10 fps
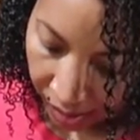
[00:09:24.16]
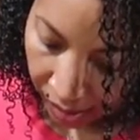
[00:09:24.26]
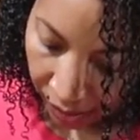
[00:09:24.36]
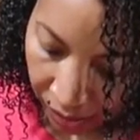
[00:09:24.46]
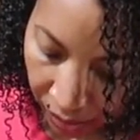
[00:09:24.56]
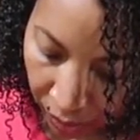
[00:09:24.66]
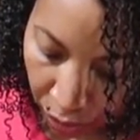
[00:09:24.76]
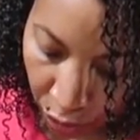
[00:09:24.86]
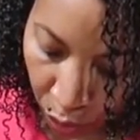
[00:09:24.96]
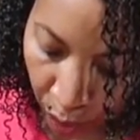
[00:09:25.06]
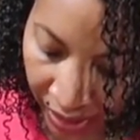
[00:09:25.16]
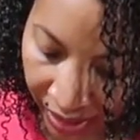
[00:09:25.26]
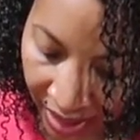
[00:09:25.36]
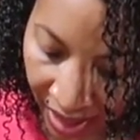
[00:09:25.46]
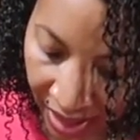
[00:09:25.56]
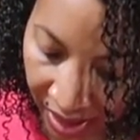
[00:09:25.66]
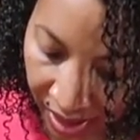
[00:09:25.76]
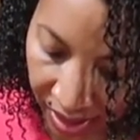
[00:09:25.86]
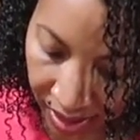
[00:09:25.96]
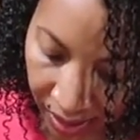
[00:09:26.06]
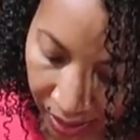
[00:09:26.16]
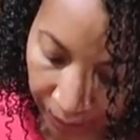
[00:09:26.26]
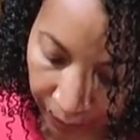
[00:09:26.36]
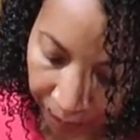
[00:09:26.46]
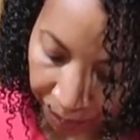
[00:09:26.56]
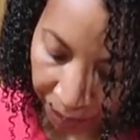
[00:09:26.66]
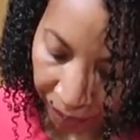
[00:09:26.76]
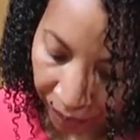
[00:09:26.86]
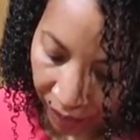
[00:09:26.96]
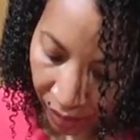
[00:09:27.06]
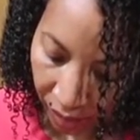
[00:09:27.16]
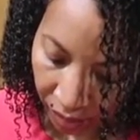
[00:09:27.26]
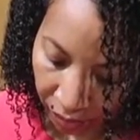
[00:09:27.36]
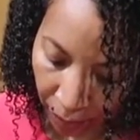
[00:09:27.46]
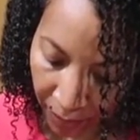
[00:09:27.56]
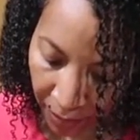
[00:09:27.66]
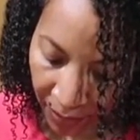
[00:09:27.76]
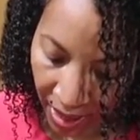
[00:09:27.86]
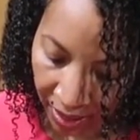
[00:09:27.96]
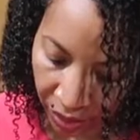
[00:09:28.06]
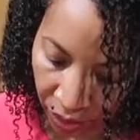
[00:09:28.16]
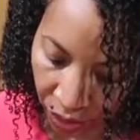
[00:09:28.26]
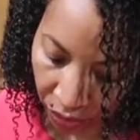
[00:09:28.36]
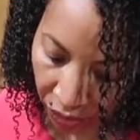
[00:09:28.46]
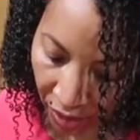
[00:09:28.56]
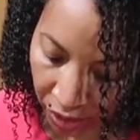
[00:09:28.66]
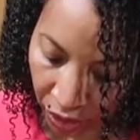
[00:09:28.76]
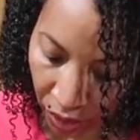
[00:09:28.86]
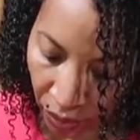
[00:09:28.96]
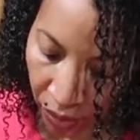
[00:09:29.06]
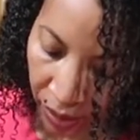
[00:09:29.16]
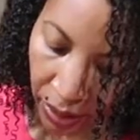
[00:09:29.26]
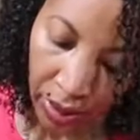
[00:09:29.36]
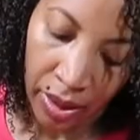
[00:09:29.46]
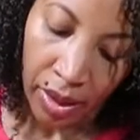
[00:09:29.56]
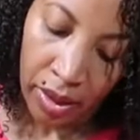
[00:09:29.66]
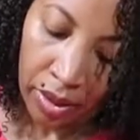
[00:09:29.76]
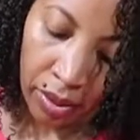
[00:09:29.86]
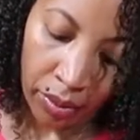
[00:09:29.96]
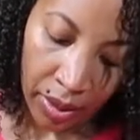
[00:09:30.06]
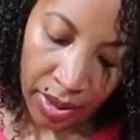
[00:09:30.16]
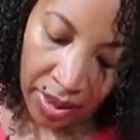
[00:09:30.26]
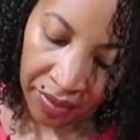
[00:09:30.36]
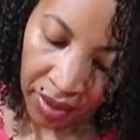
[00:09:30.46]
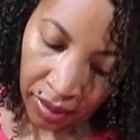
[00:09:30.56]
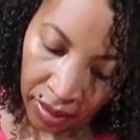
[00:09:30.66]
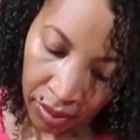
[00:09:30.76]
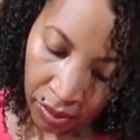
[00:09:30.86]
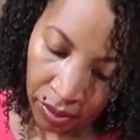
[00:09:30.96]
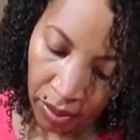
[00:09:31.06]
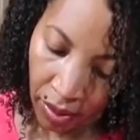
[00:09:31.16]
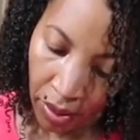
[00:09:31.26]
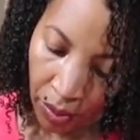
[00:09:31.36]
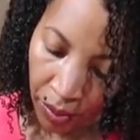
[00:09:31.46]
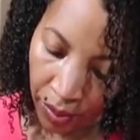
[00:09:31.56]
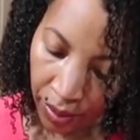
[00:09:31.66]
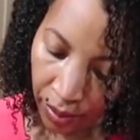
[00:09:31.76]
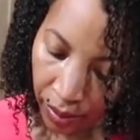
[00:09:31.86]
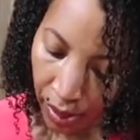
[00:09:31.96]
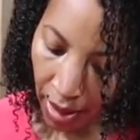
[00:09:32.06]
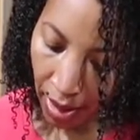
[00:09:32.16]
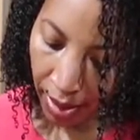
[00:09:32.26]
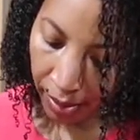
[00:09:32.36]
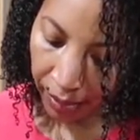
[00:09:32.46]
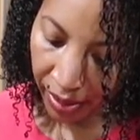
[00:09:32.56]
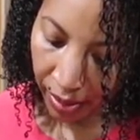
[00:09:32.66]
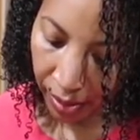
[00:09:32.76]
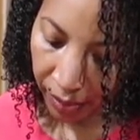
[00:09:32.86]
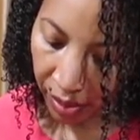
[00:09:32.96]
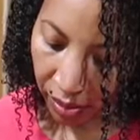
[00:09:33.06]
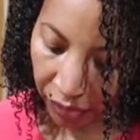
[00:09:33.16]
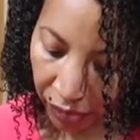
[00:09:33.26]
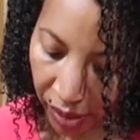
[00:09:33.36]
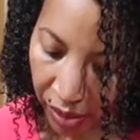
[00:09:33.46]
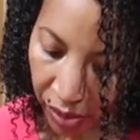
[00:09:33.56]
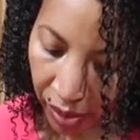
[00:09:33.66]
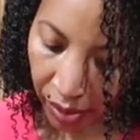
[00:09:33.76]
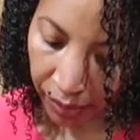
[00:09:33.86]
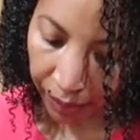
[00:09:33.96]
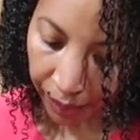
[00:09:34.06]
gives it a little sweet taste. Remember, I used fresh corn. You can definitely use the corn on the cob that comes in the freezer.